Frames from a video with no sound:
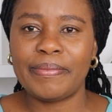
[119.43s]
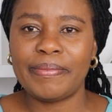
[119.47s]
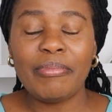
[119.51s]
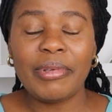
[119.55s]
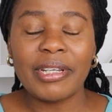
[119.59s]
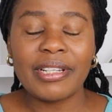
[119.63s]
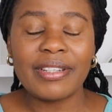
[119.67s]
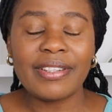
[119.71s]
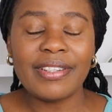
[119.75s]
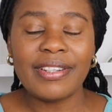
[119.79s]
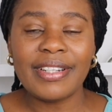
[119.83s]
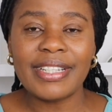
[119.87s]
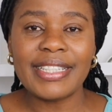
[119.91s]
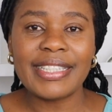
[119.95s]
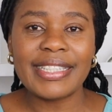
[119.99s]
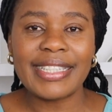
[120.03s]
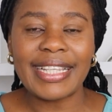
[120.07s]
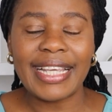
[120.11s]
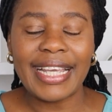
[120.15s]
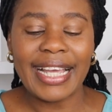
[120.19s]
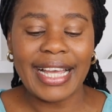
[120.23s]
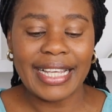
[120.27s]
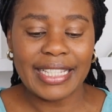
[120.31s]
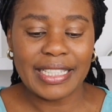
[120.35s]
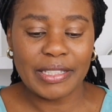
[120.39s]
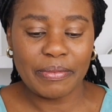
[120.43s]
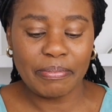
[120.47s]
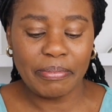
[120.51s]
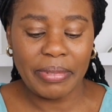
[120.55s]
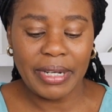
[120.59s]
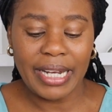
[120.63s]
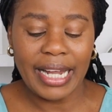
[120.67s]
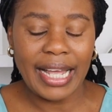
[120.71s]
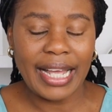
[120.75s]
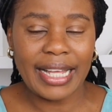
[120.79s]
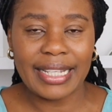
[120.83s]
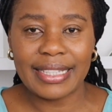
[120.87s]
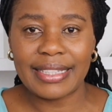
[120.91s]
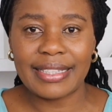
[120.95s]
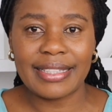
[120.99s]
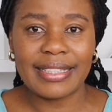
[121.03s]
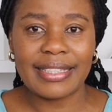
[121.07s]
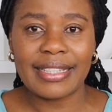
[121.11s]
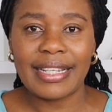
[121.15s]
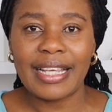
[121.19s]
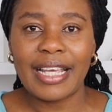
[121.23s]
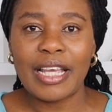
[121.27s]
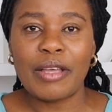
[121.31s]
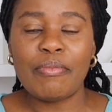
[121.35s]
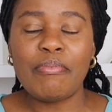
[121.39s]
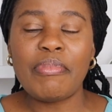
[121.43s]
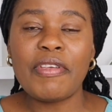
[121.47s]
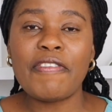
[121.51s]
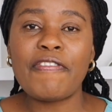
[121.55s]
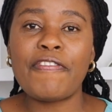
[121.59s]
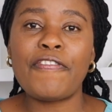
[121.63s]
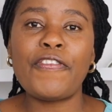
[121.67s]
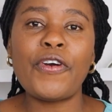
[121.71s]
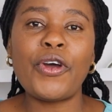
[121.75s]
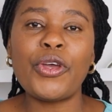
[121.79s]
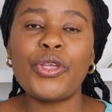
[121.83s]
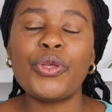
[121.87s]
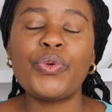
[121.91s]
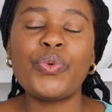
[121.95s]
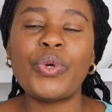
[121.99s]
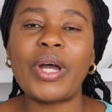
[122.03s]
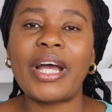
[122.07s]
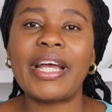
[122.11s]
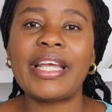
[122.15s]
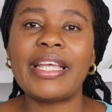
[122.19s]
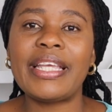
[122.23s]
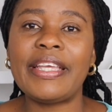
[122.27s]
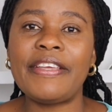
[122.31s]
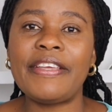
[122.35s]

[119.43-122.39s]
Because He has plans before you are